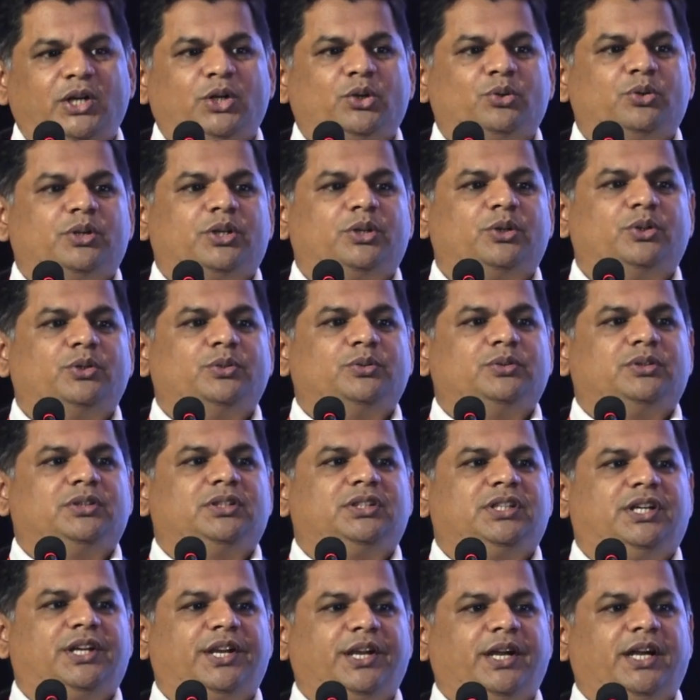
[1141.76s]
to
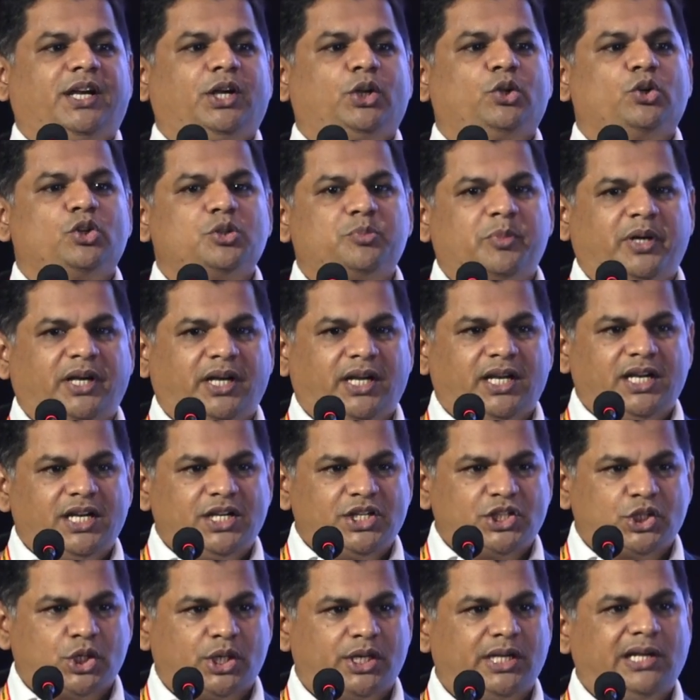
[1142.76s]
create those maintenance
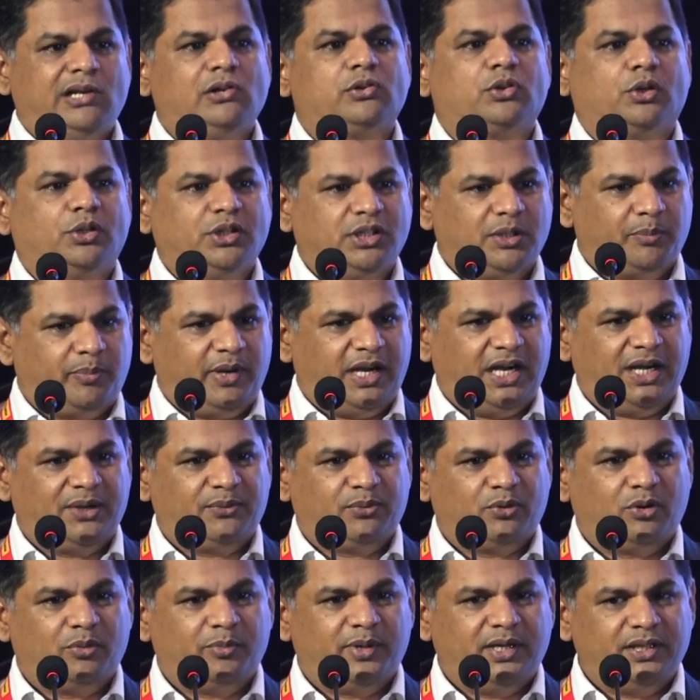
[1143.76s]
schedules on the
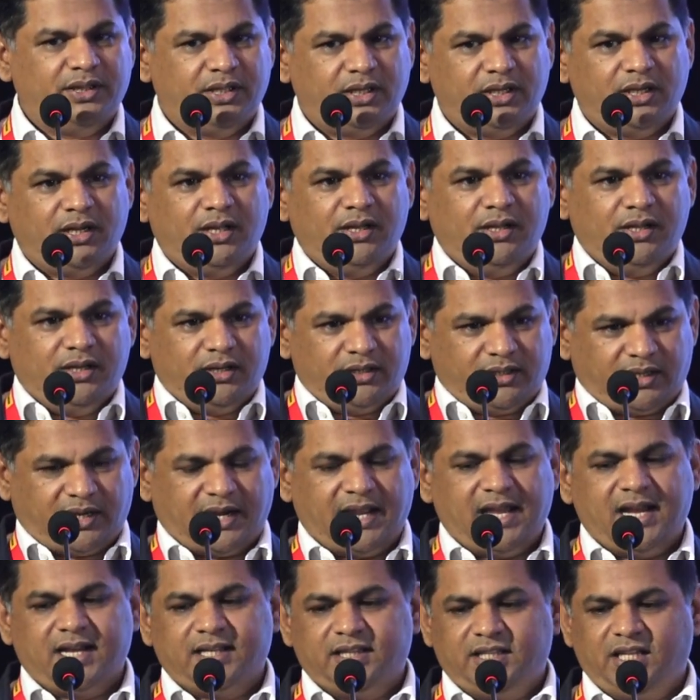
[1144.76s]
platform and then
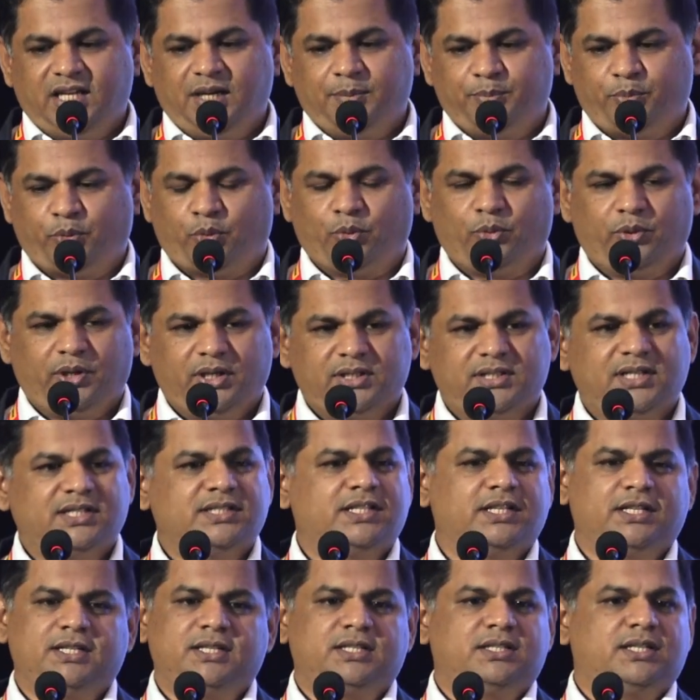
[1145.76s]
track their progresses.
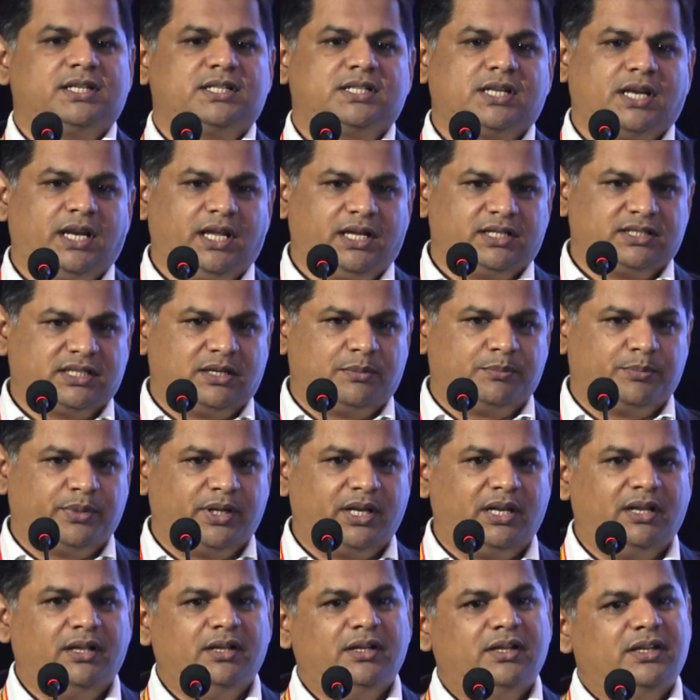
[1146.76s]
This is just an example.
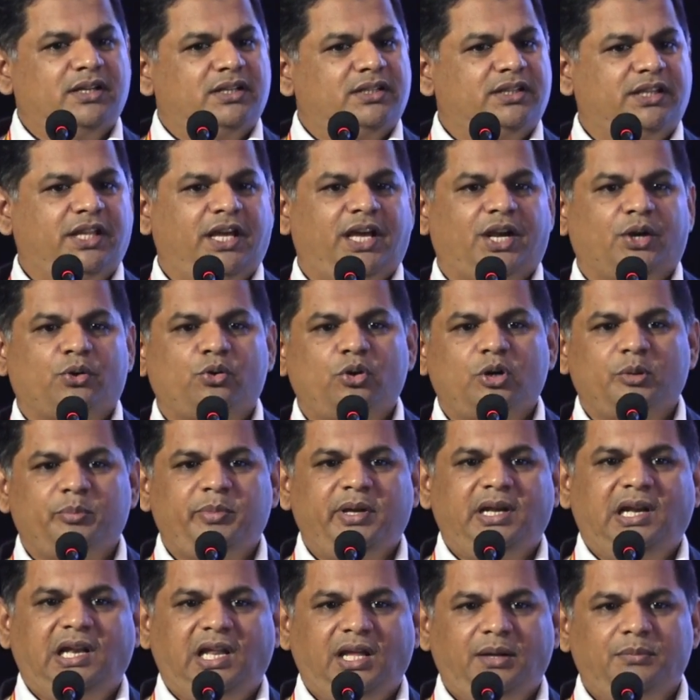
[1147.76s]
There could be
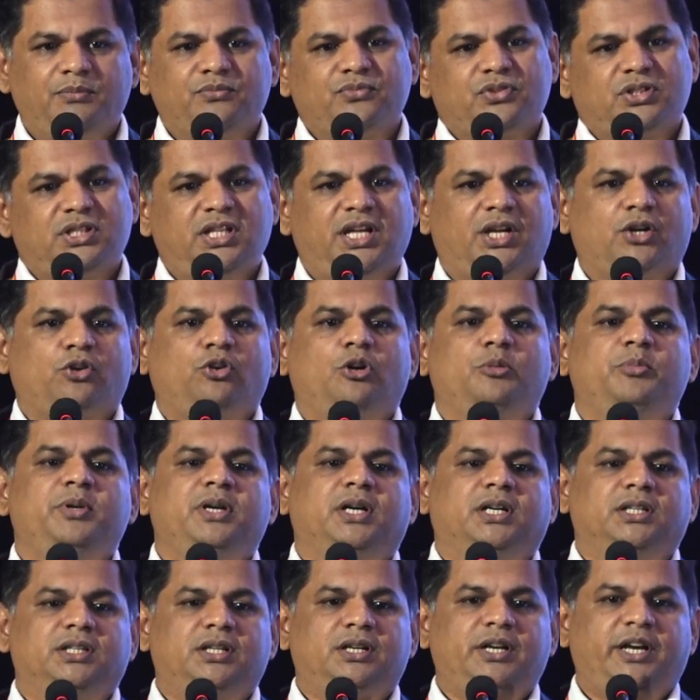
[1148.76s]
limbs, there could be
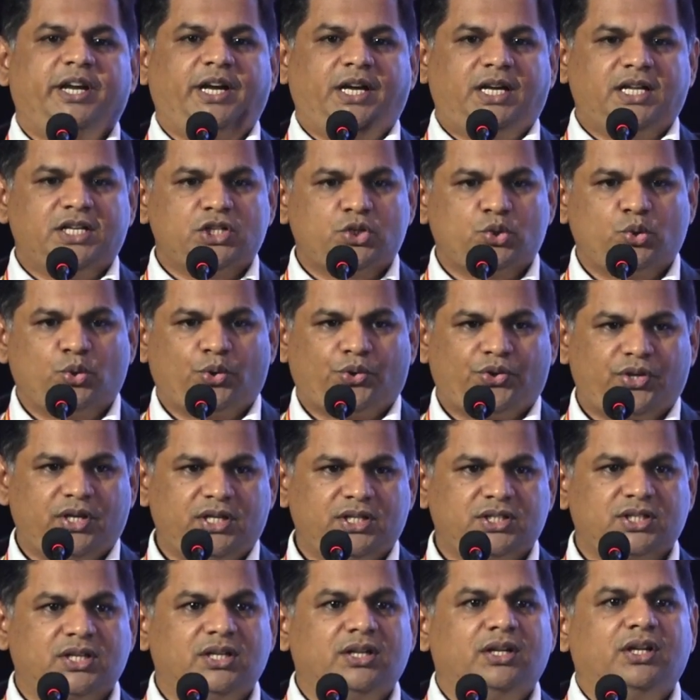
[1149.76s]
other data
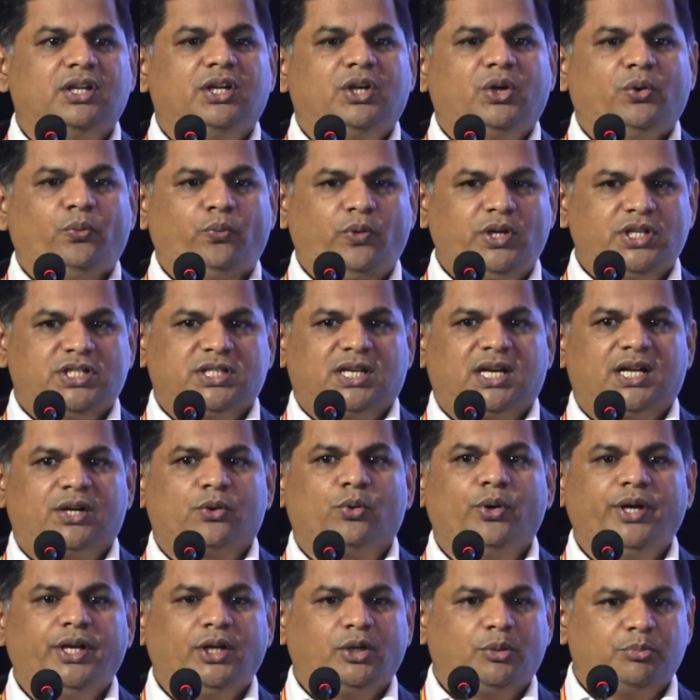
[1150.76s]
sources which are
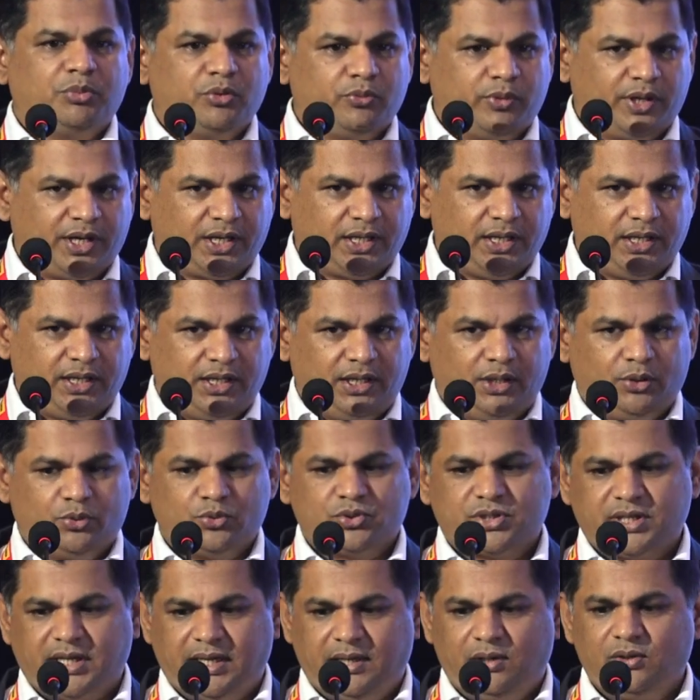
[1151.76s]
going to be working into
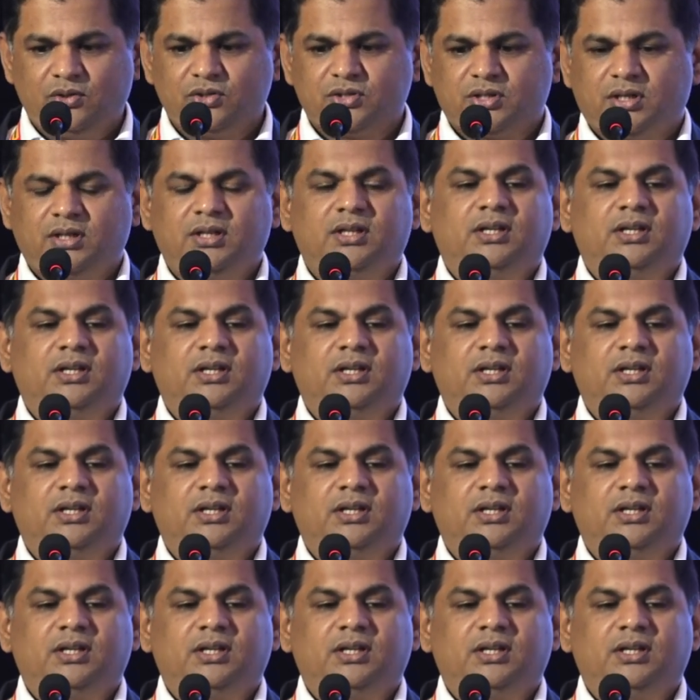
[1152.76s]
silos.